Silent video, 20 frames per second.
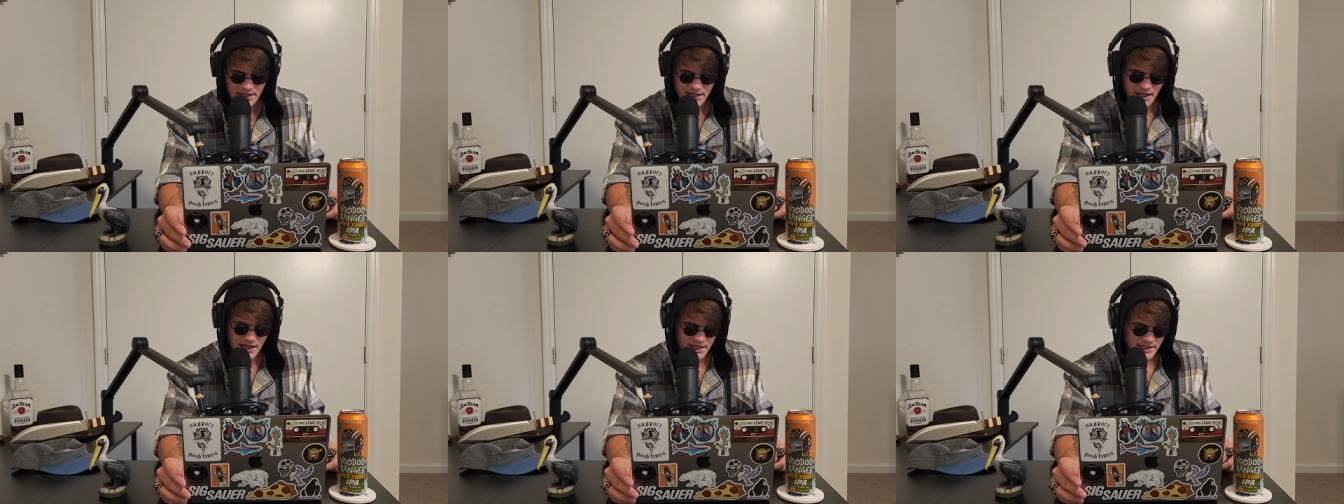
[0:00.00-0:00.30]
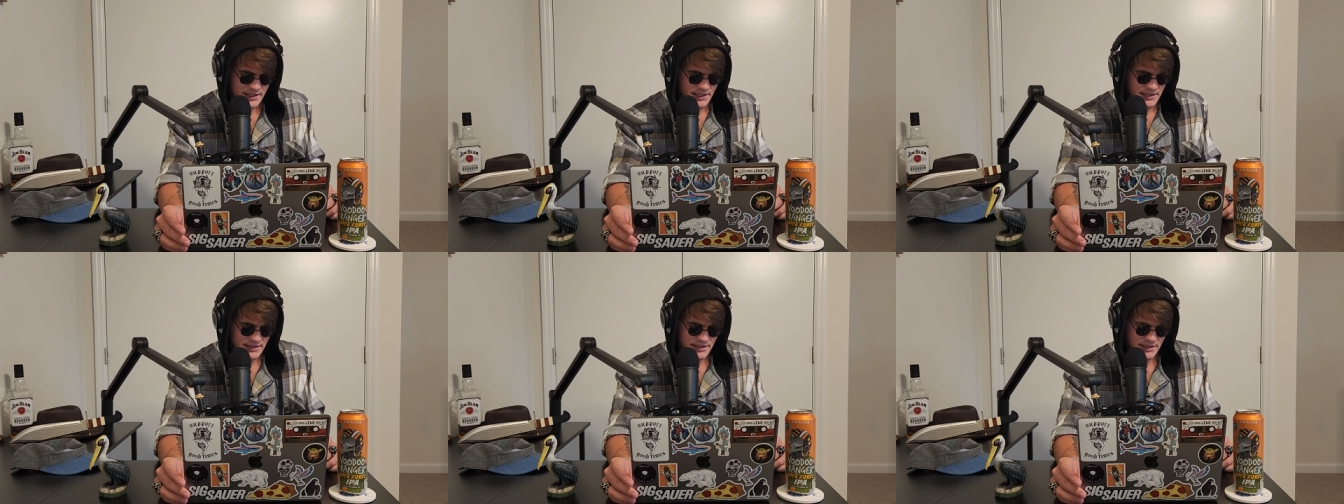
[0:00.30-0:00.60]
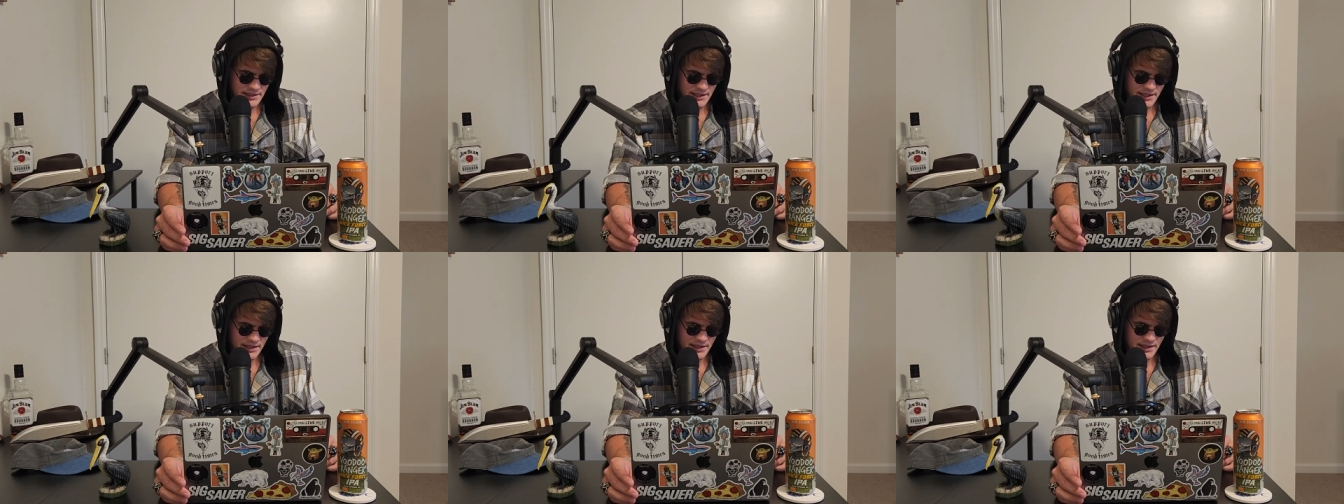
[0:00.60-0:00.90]
I think is
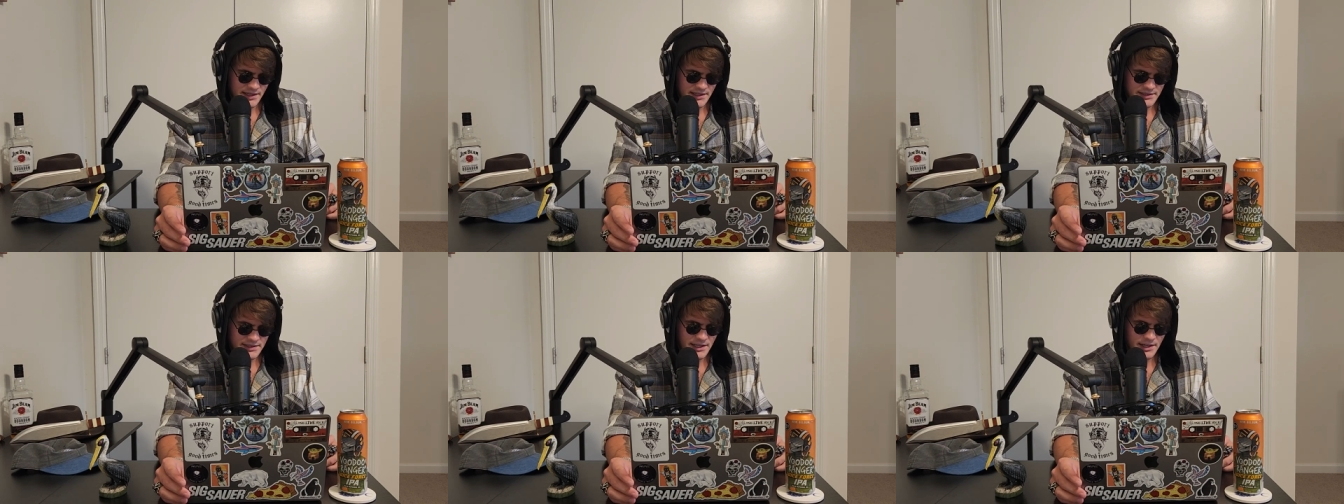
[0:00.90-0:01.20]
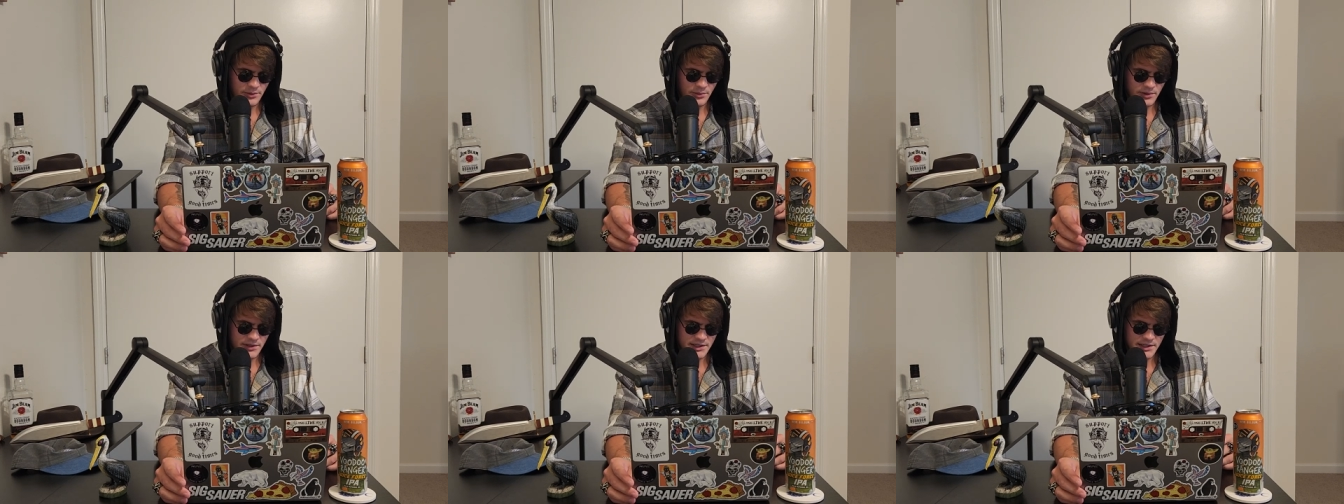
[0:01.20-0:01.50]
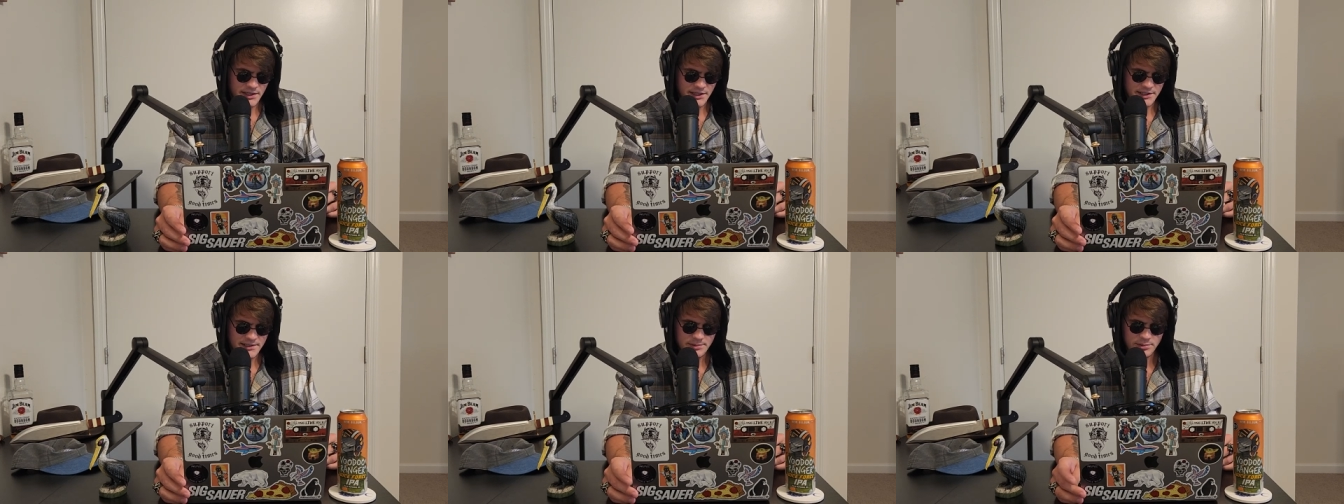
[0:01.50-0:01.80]
hilarious, and we're
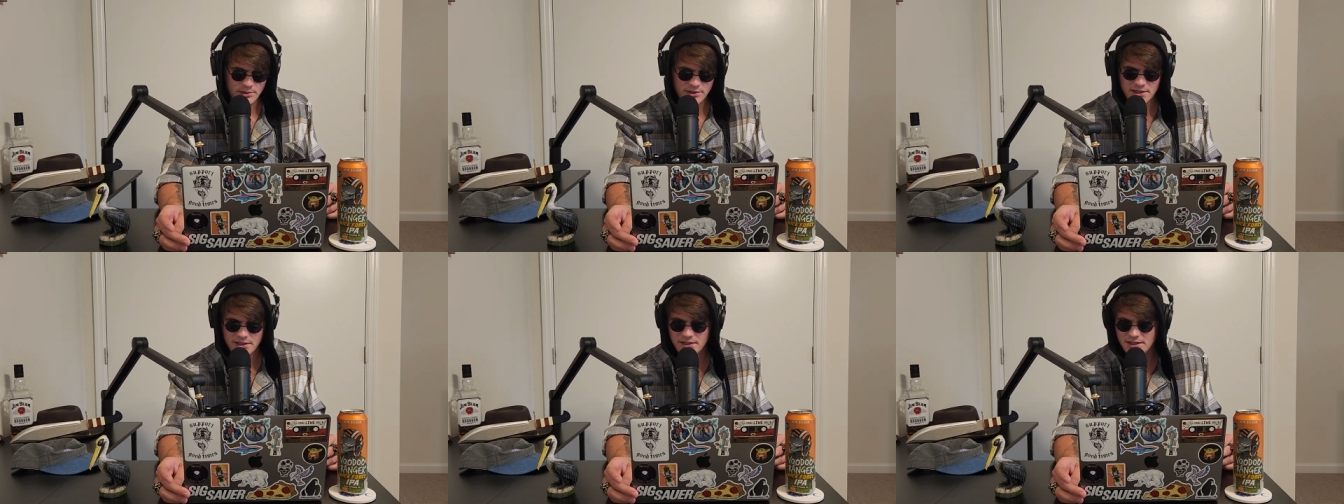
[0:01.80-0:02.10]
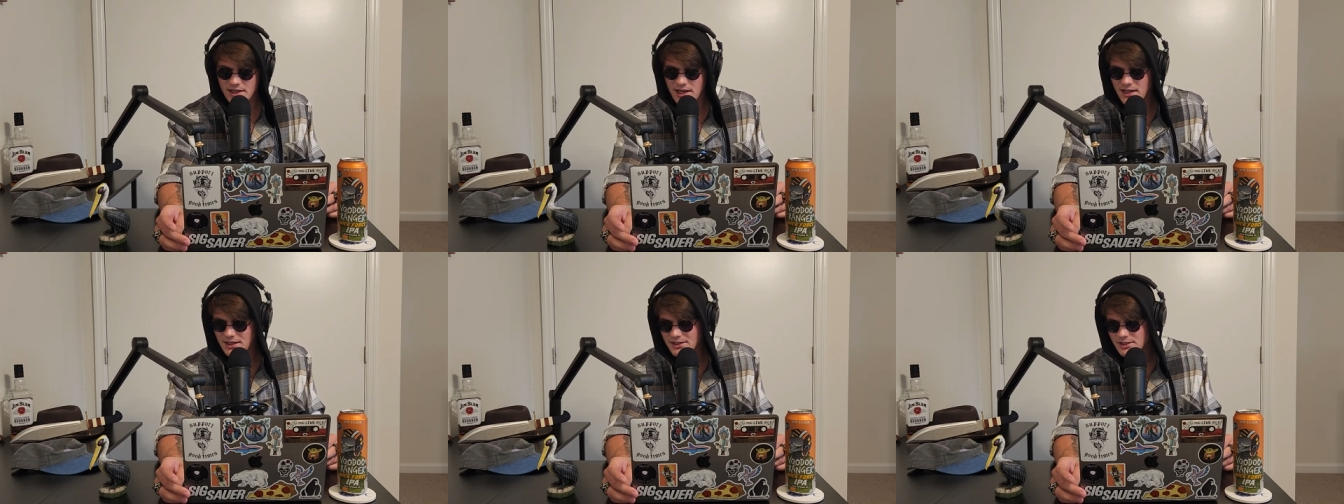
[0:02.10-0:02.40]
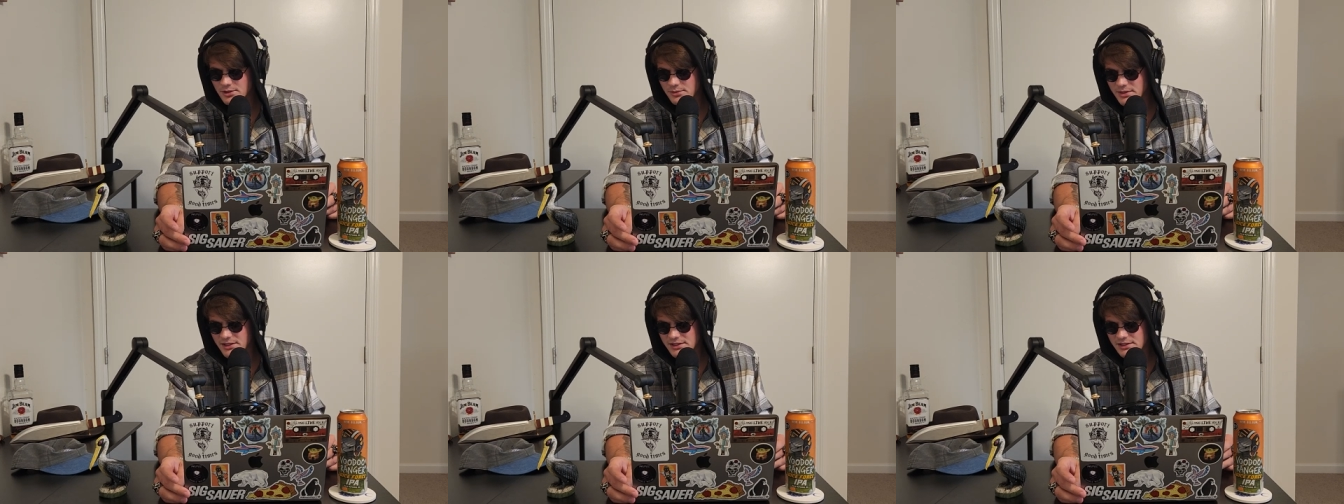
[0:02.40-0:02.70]
going to explore the internet
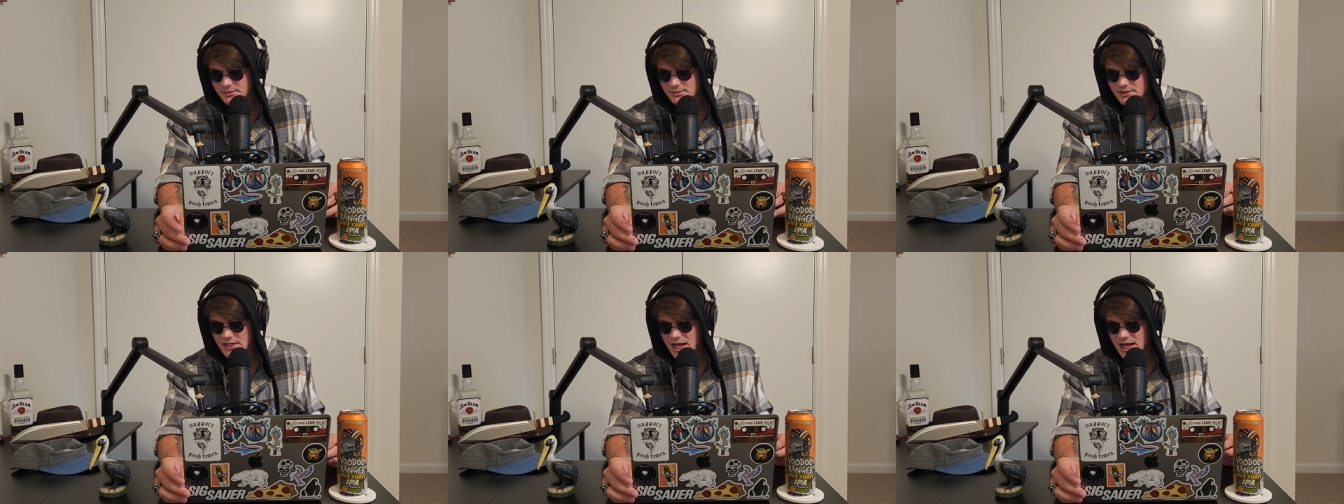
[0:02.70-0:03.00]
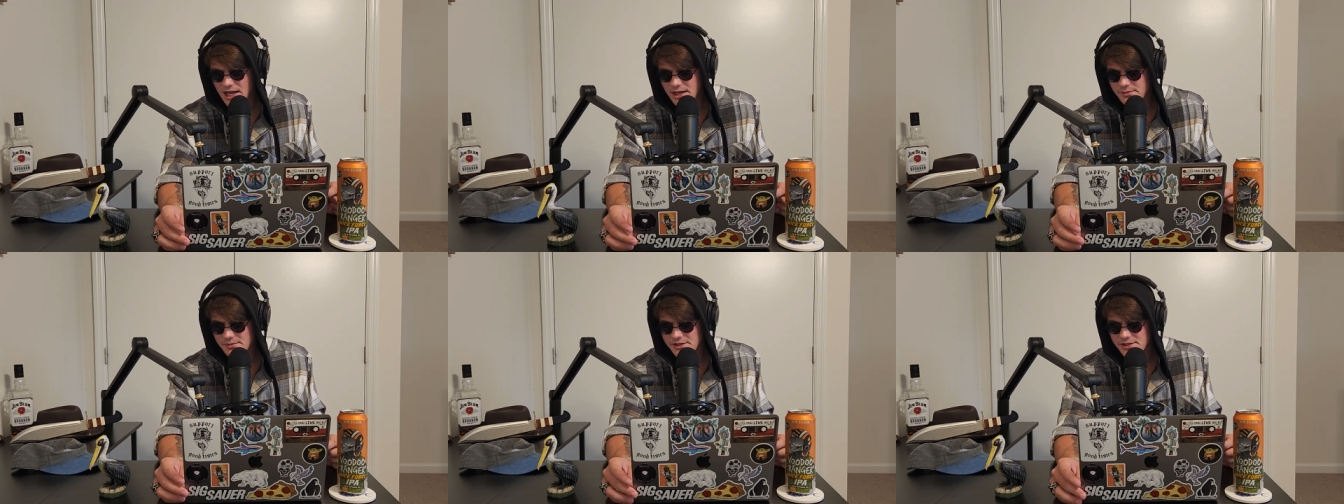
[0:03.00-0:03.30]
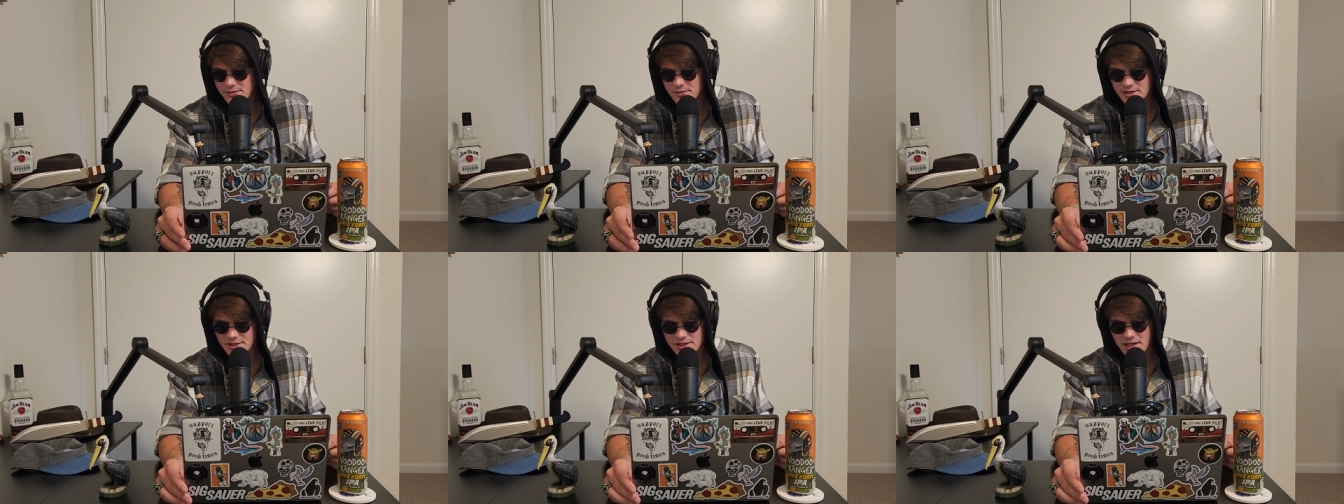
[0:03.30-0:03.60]
a little bit
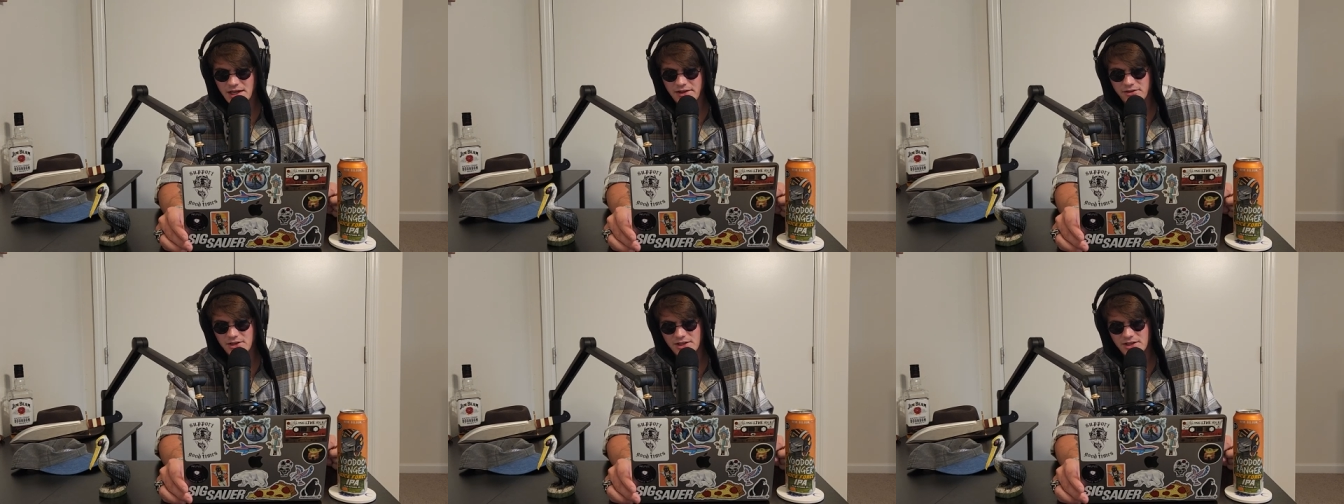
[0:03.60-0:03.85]
sometimes, and we're just going to have a